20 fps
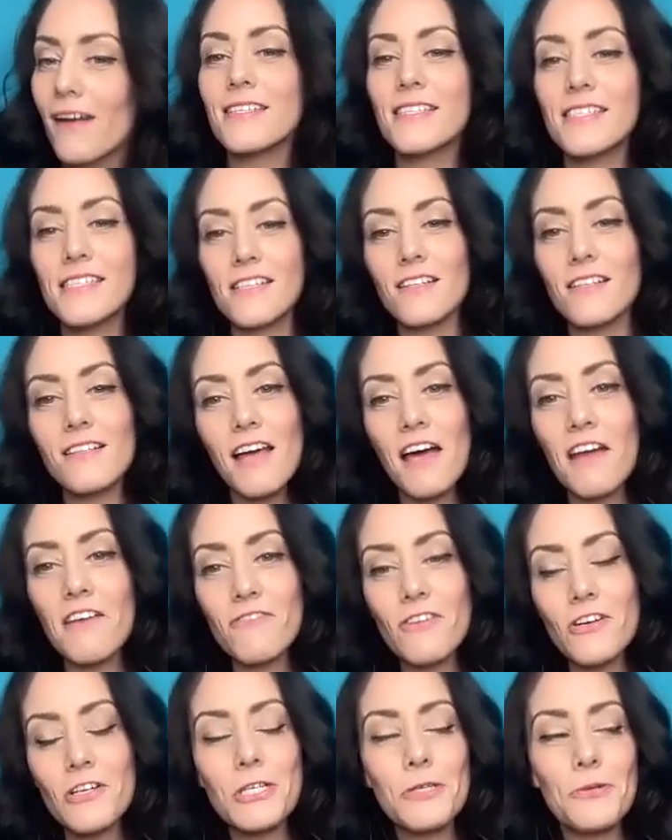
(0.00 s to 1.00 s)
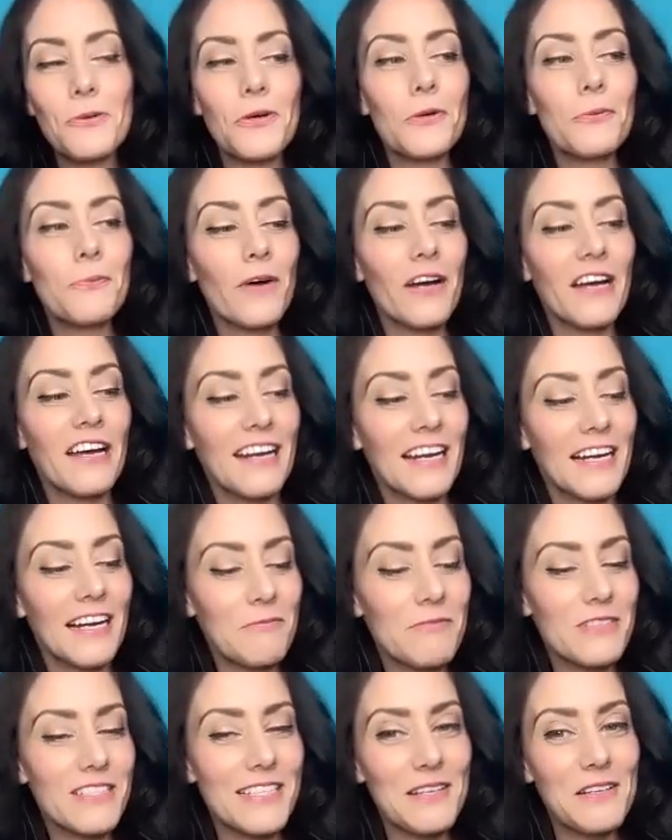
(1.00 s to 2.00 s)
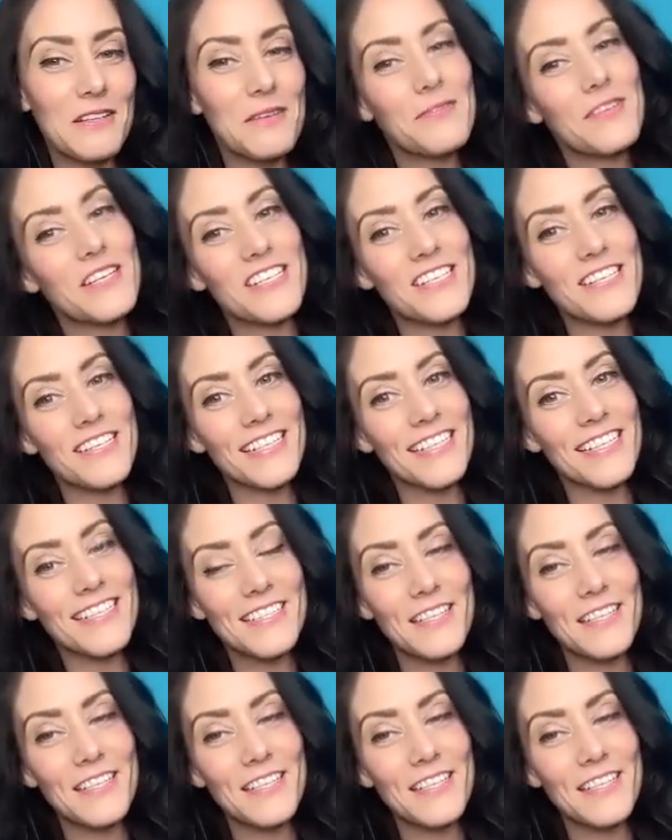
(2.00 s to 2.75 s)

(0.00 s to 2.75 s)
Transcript: It's still a lot of virtual, mm-hmm. but um, slowly but surely.